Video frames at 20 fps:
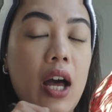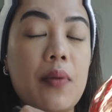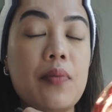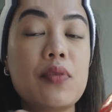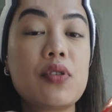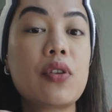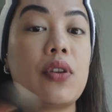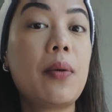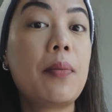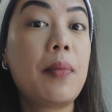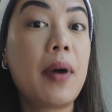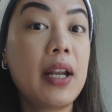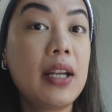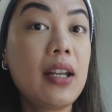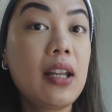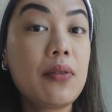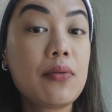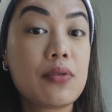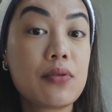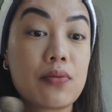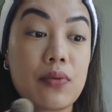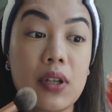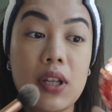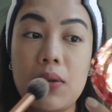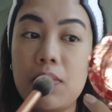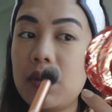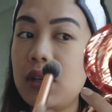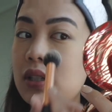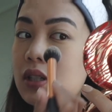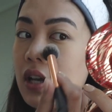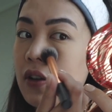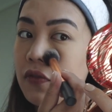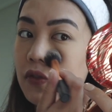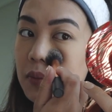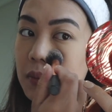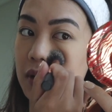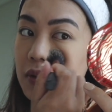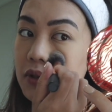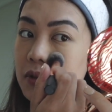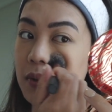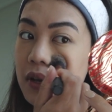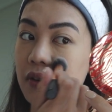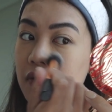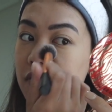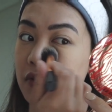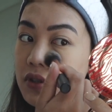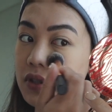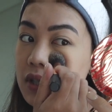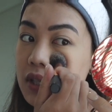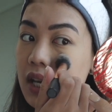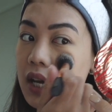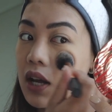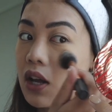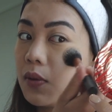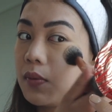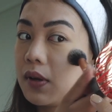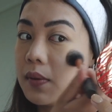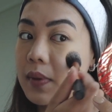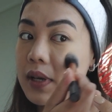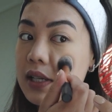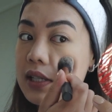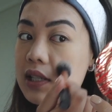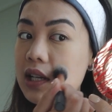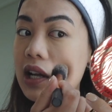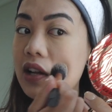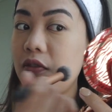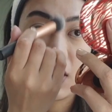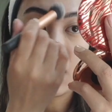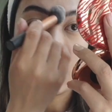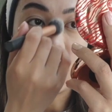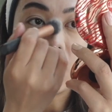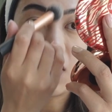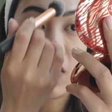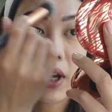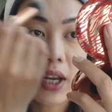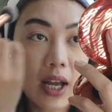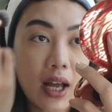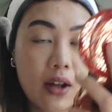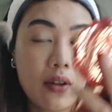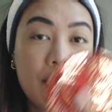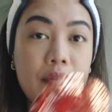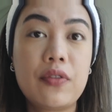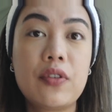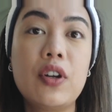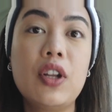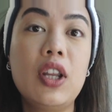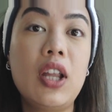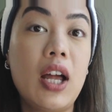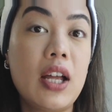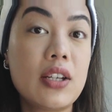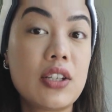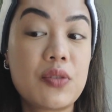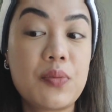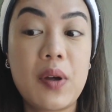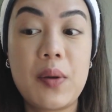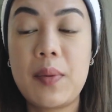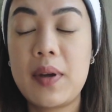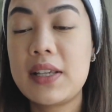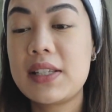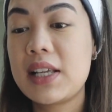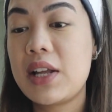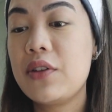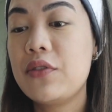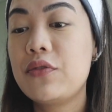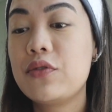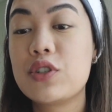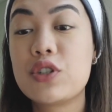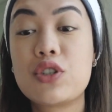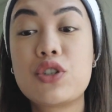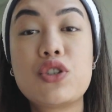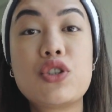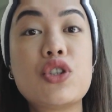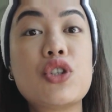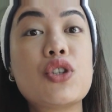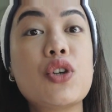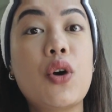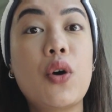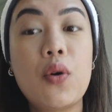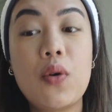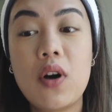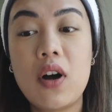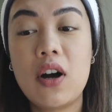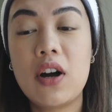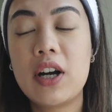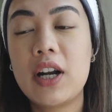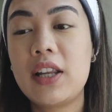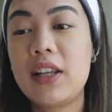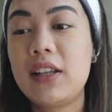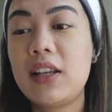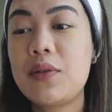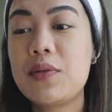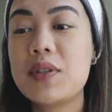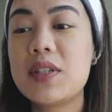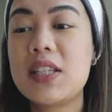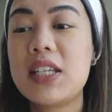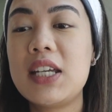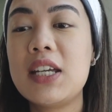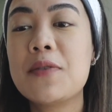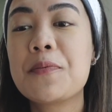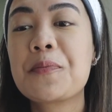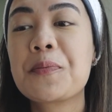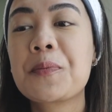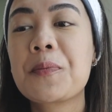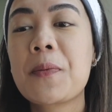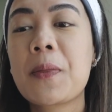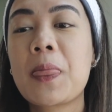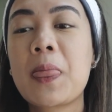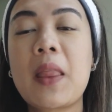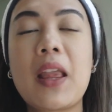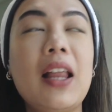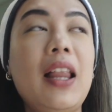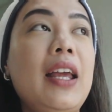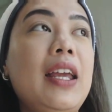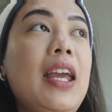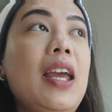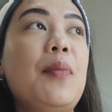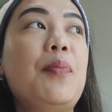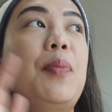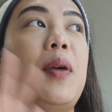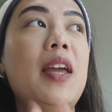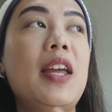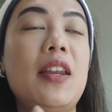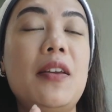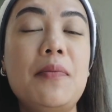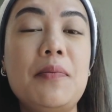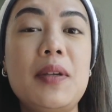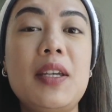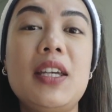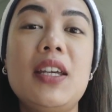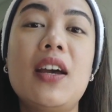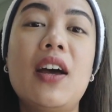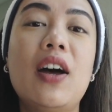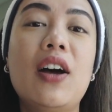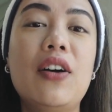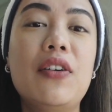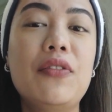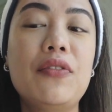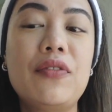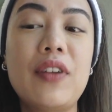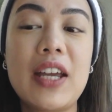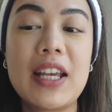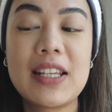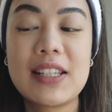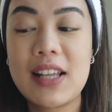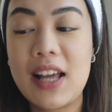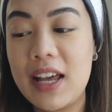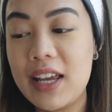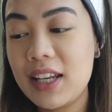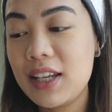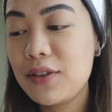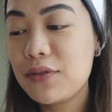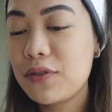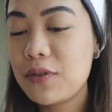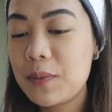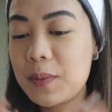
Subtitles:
So the Monday was really tough for me. It was my first day all by myself. Going out for lunch by myself was so hard. I think that was the like epitome of anxiety for